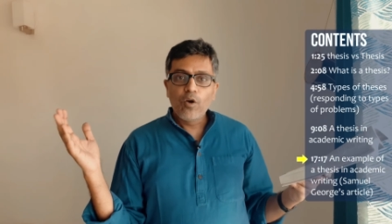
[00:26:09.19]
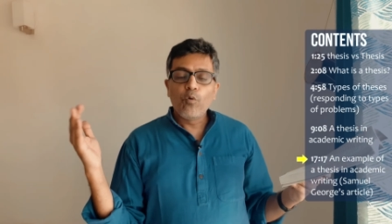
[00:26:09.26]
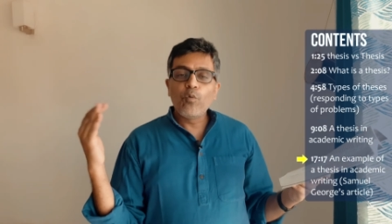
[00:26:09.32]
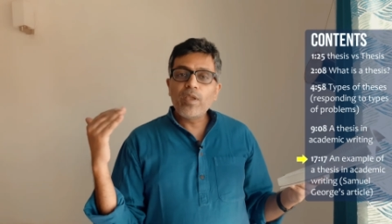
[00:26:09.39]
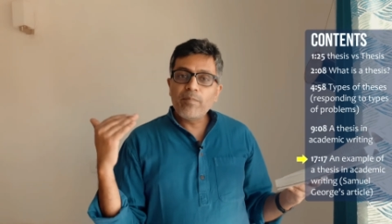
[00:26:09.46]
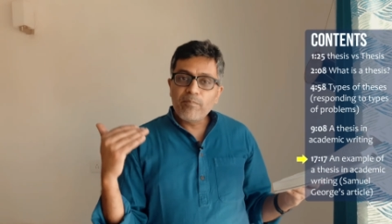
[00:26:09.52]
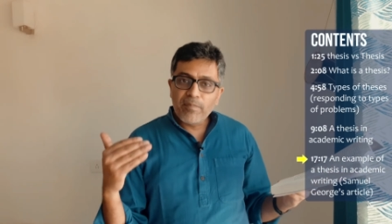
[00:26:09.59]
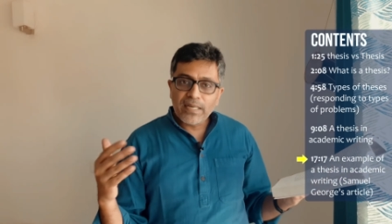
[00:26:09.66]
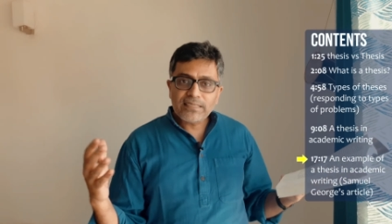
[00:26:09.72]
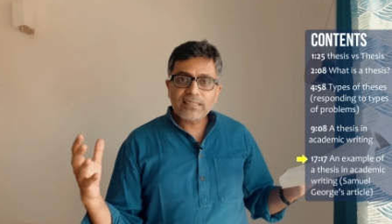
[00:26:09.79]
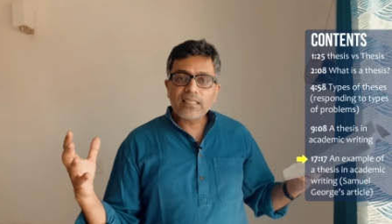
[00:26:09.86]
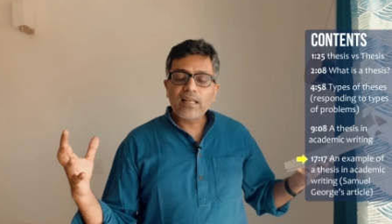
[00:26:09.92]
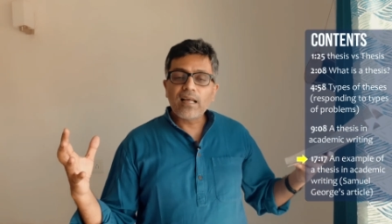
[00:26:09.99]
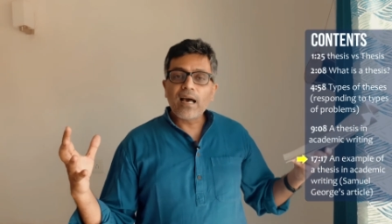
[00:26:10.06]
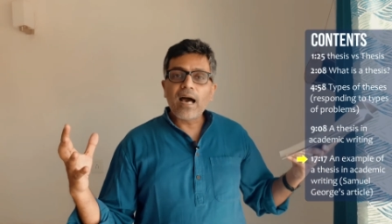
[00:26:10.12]
we
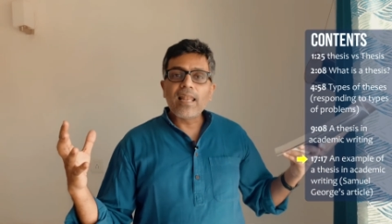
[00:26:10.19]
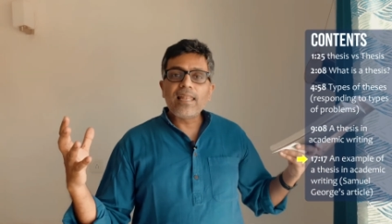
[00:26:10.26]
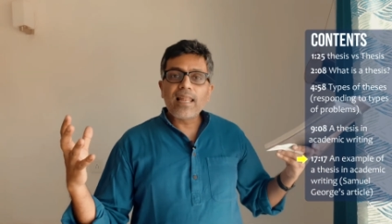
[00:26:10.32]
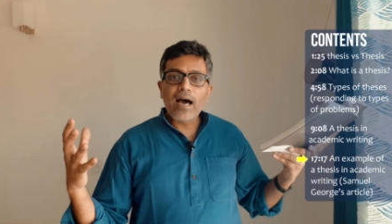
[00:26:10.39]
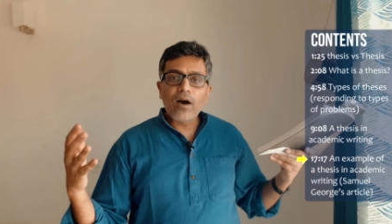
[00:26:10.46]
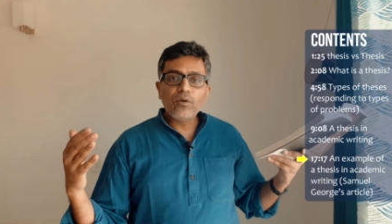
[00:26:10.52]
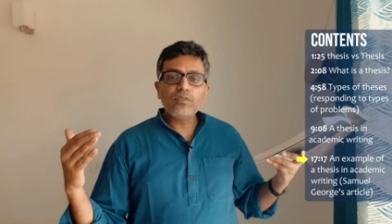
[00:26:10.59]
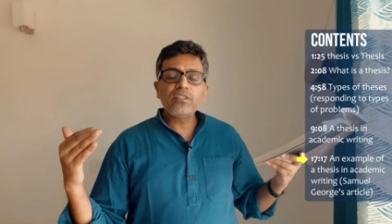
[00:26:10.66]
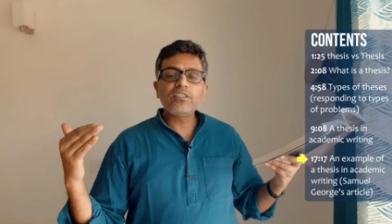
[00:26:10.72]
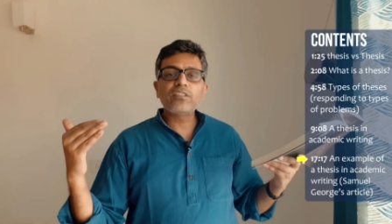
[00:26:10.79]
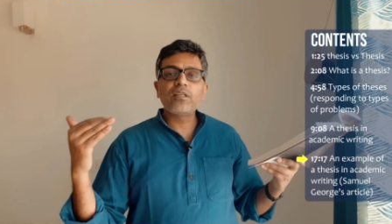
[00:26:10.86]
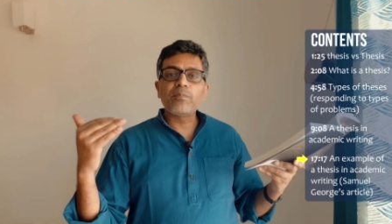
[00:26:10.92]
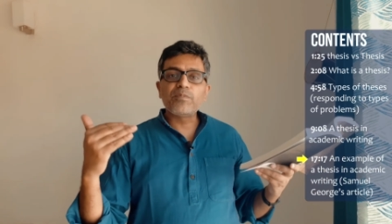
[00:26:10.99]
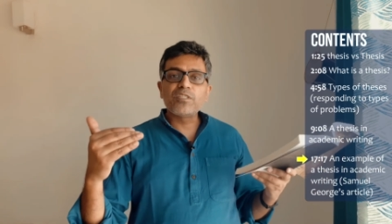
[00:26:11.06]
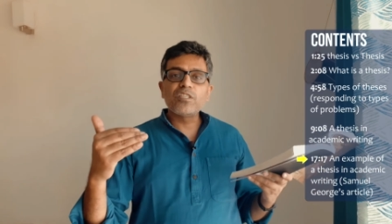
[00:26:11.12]
must allow the
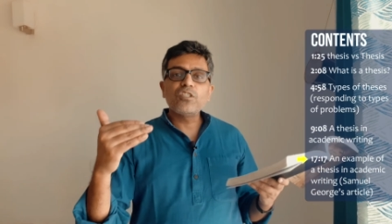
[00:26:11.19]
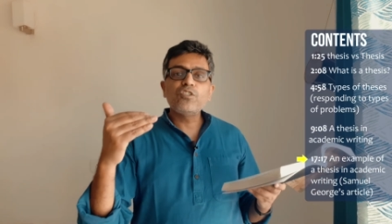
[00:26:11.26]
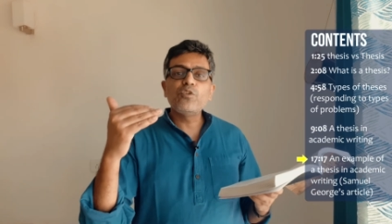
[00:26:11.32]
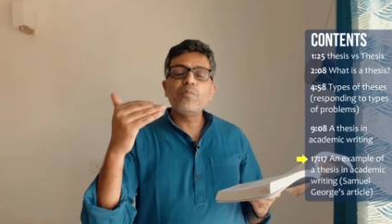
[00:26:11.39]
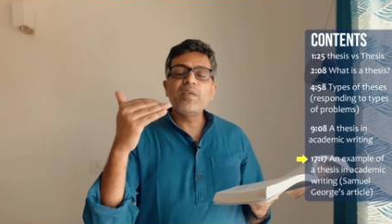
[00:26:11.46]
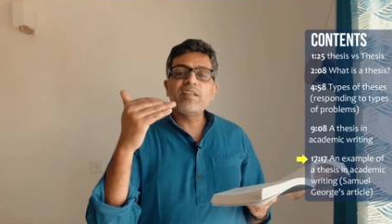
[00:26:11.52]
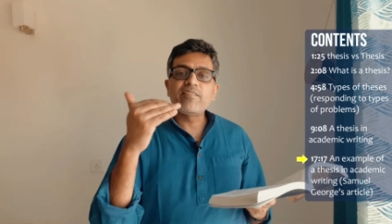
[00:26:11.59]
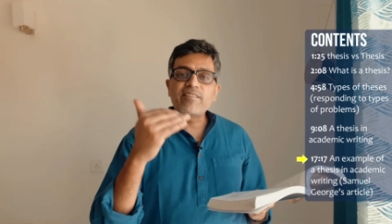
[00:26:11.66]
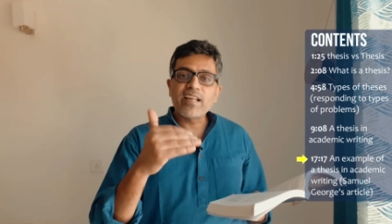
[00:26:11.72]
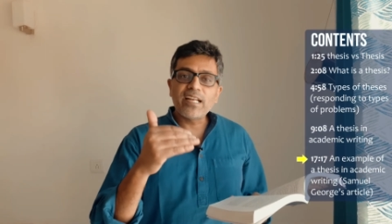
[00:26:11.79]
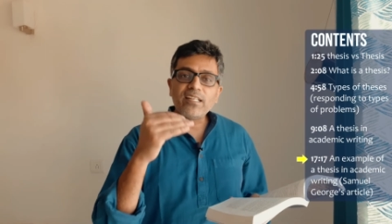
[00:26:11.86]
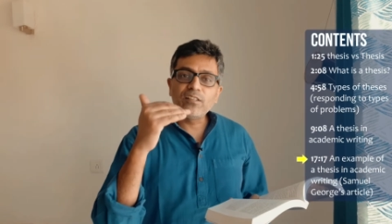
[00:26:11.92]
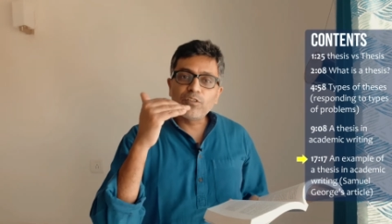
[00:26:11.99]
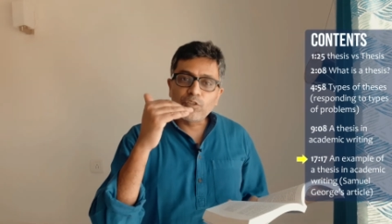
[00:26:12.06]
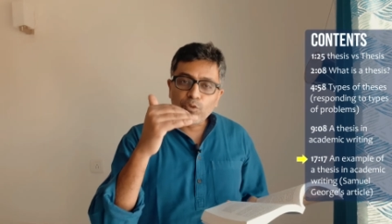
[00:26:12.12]
scripture to be
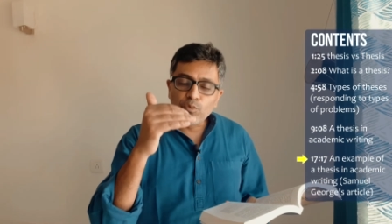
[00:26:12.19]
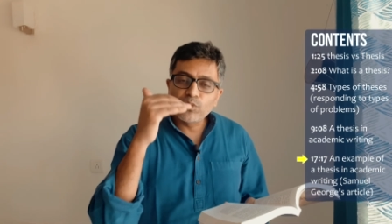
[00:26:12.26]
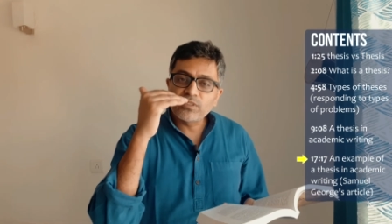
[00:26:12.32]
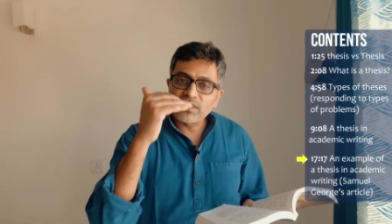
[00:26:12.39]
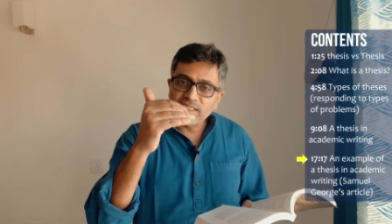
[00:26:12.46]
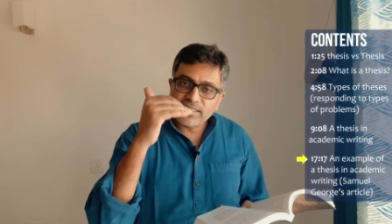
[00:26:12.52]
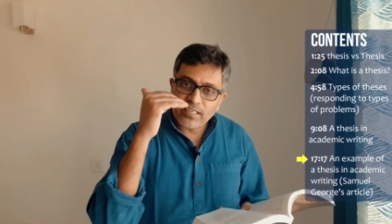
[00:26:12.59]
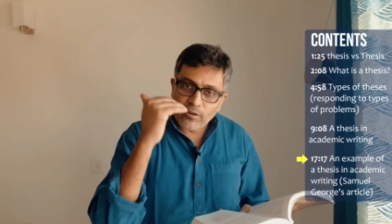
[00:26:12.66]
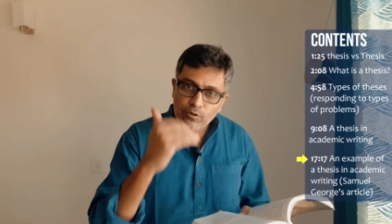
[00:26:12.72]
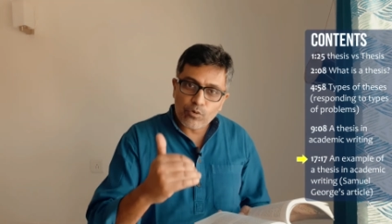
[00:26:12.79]
read through certain